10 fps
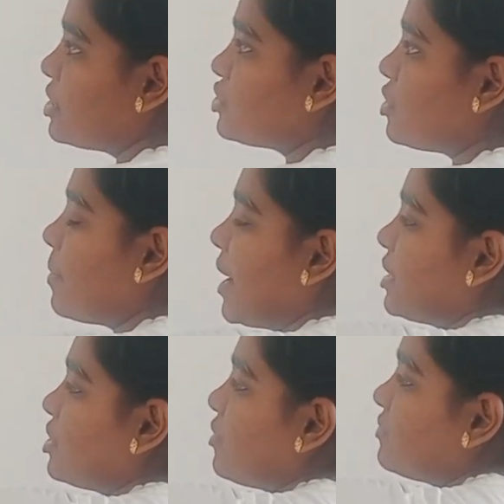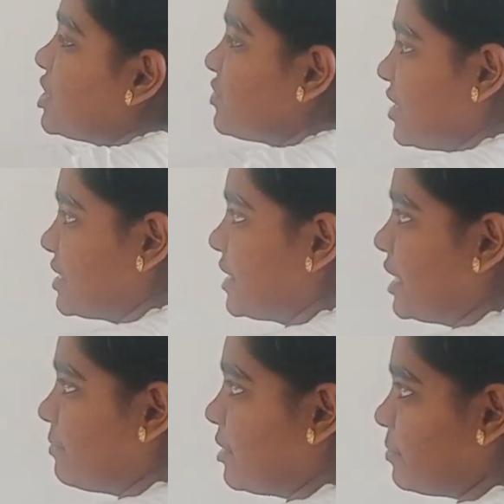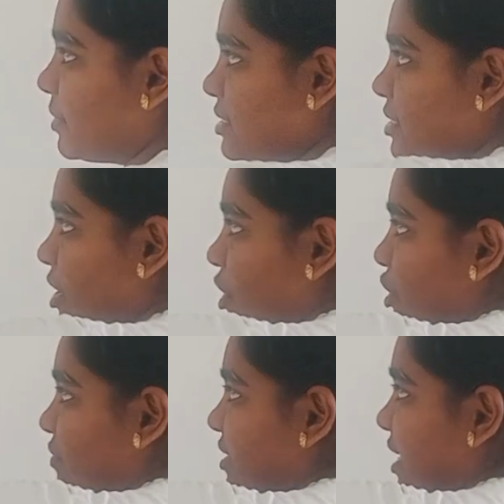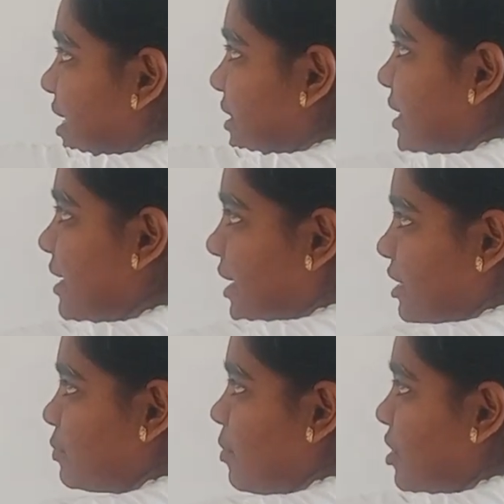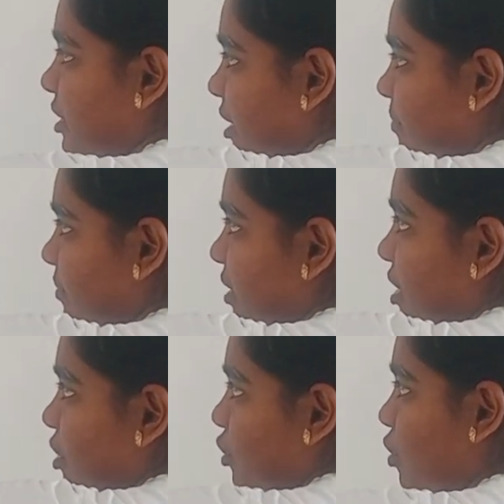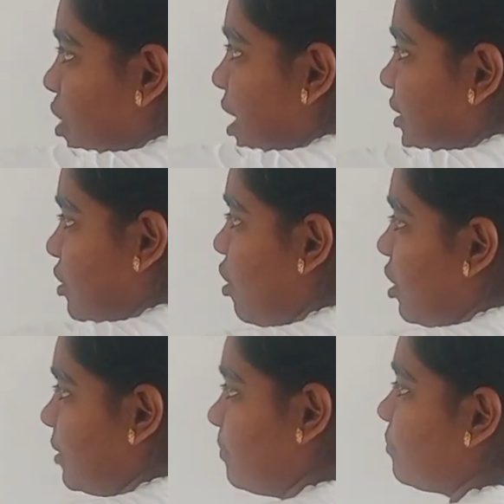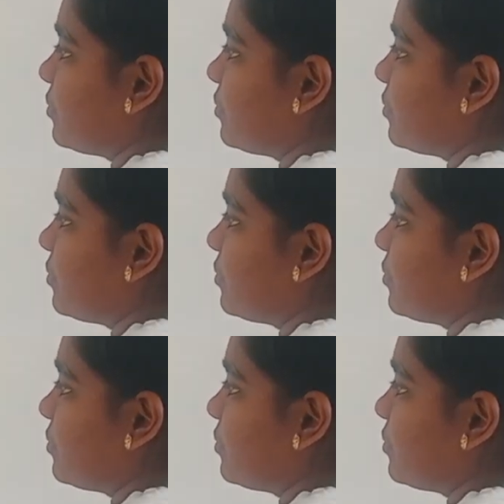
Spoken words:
So minor of this first element means you will delete the corresponding row and column.